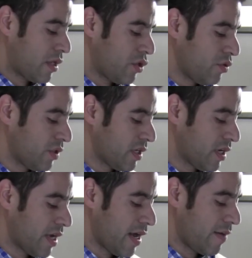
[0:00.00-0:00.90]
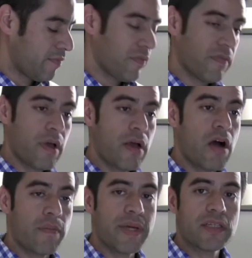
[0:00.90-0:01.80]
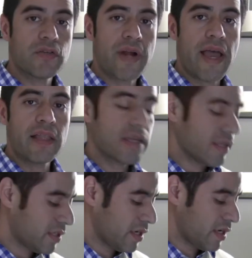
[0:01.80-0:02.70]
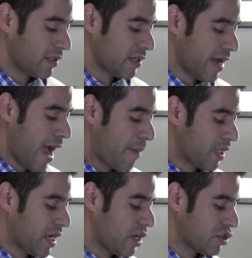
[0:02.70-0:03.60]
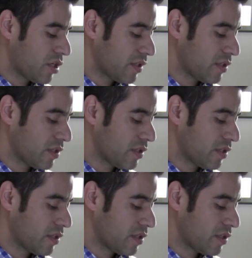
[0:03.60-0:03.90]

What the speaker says: use the augmented reality is an application.